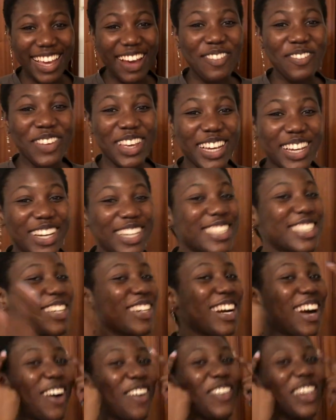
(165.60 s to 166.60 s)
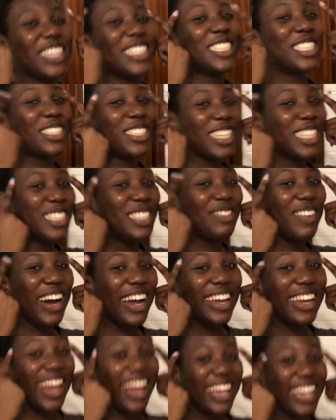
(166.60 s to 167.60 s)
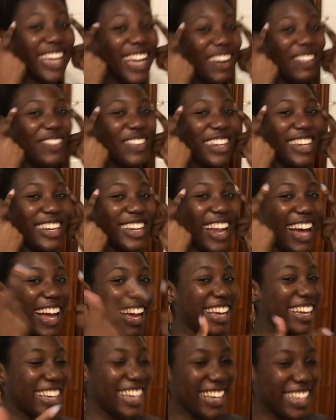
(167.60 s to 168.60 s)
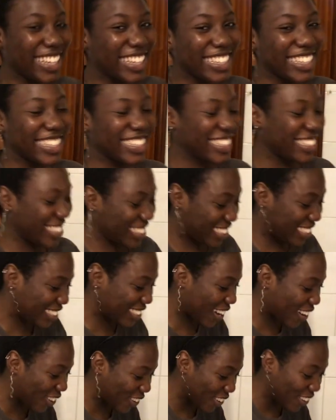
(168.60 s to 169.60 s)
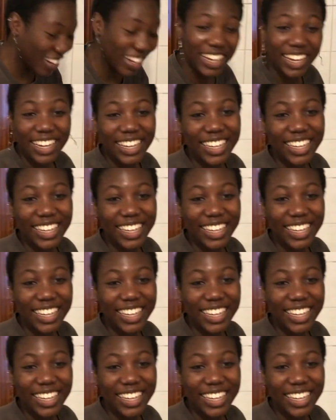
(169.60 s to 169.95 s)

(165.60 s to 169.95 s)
you get me? Because you got me street smart and that. You get me? Like, So